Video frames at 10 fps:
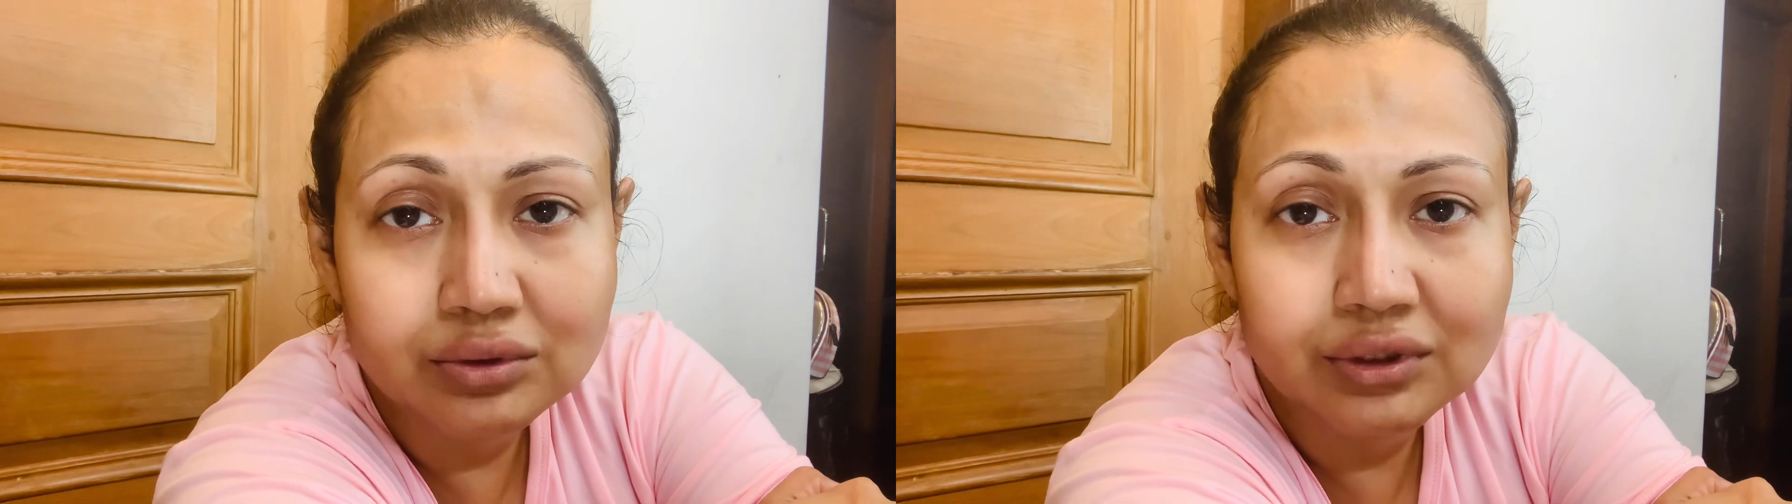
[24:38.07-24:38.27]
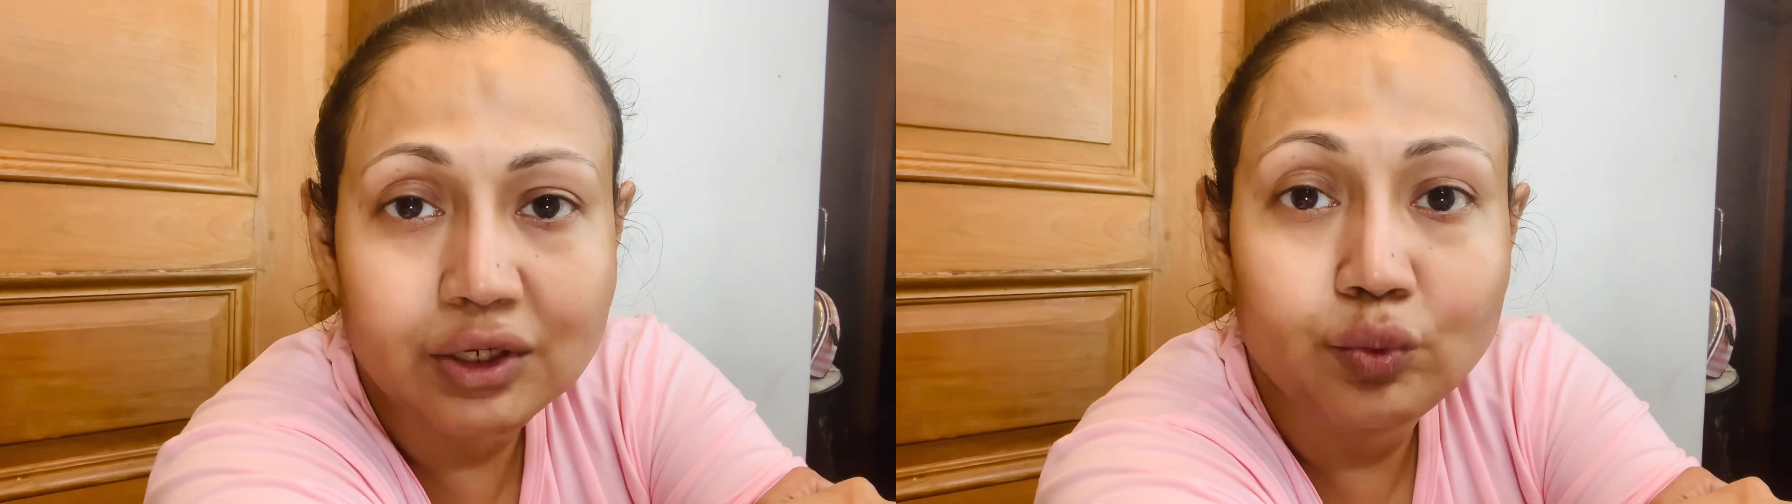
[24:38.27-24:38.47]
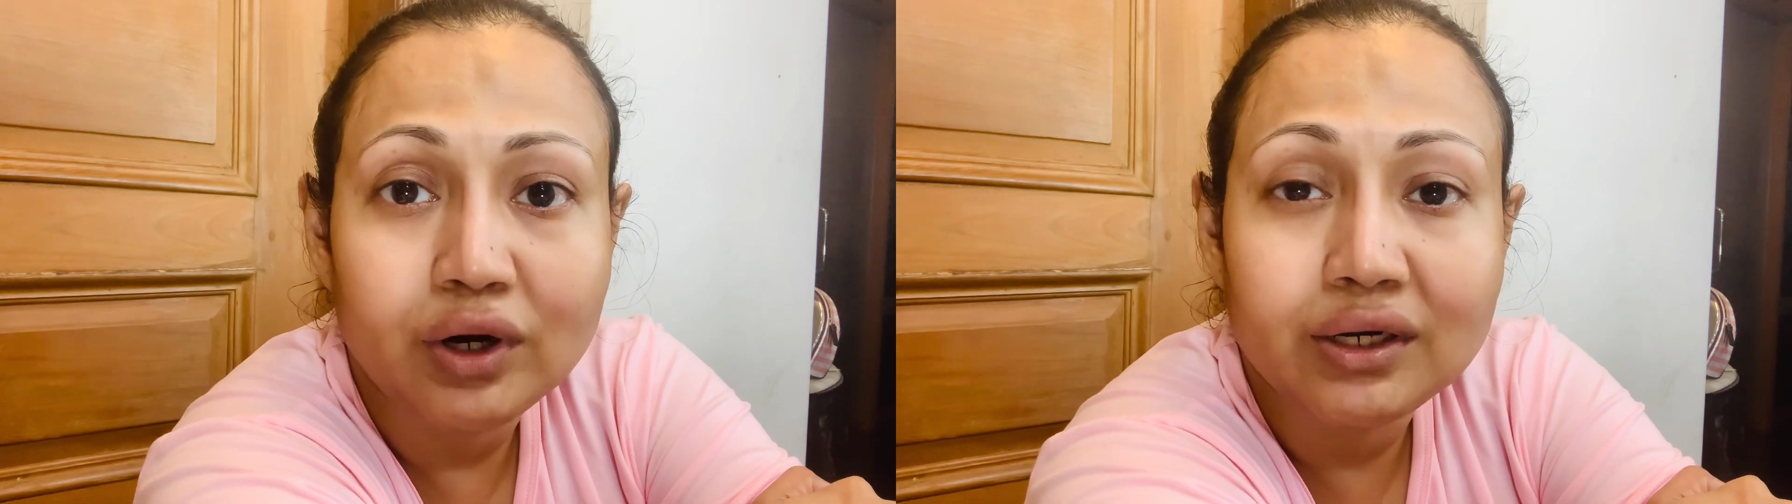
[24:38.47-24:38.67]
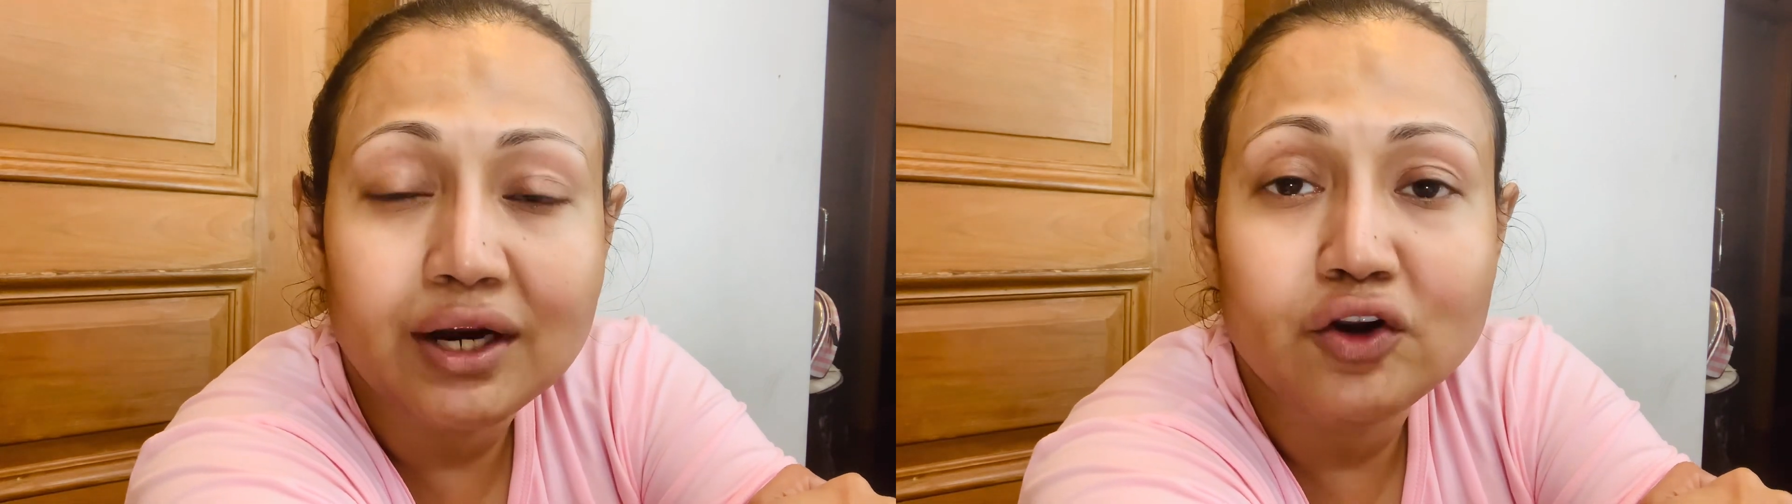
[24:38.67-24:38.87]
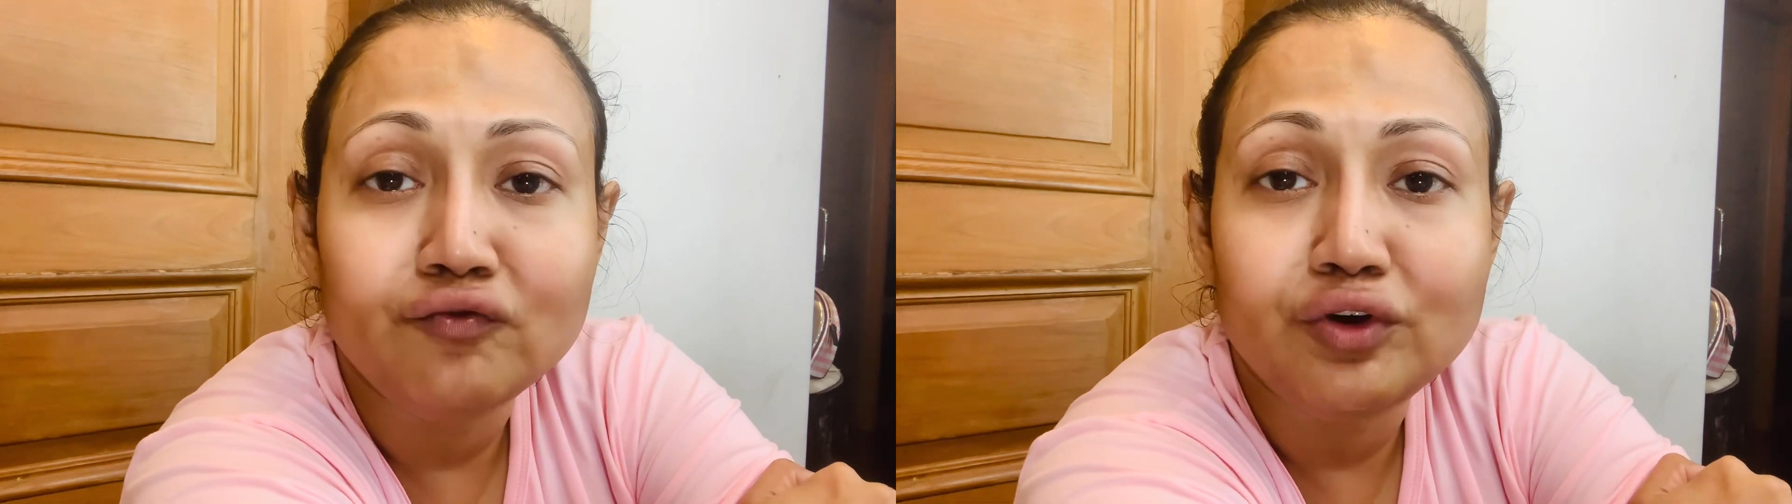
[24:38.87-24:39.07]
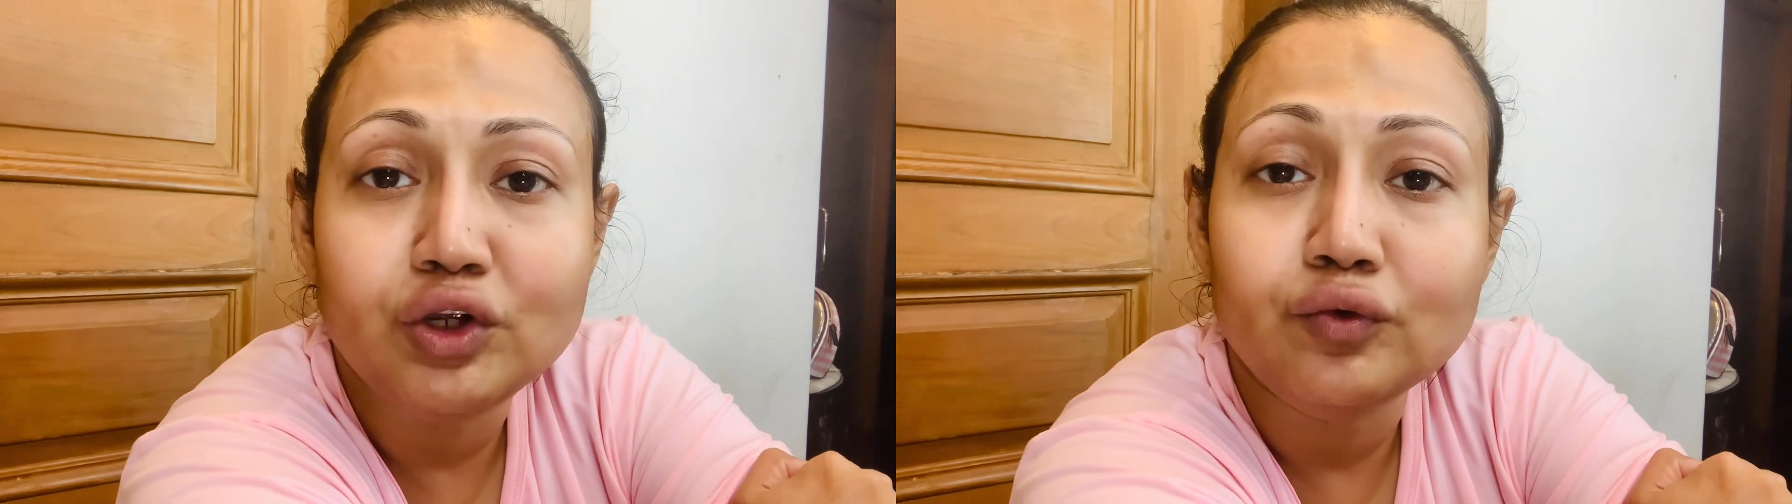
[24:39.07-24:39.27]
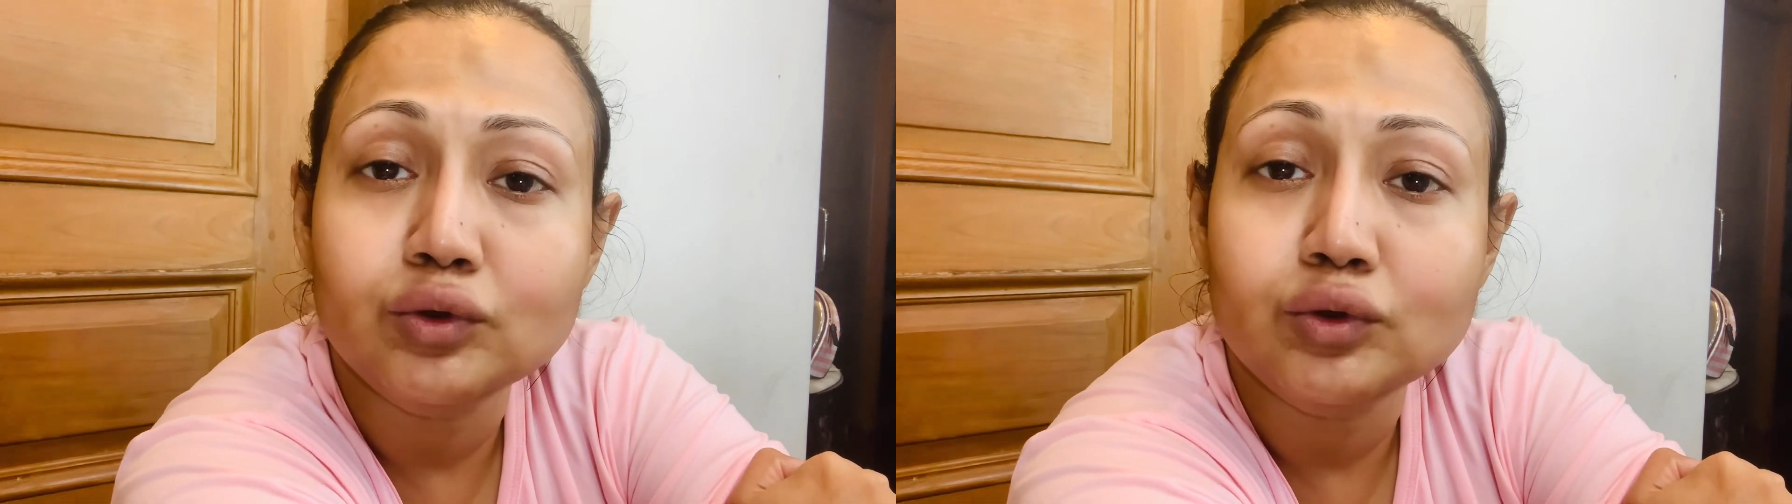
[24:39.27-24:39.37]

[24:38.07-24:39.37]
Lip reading: that what kind of video you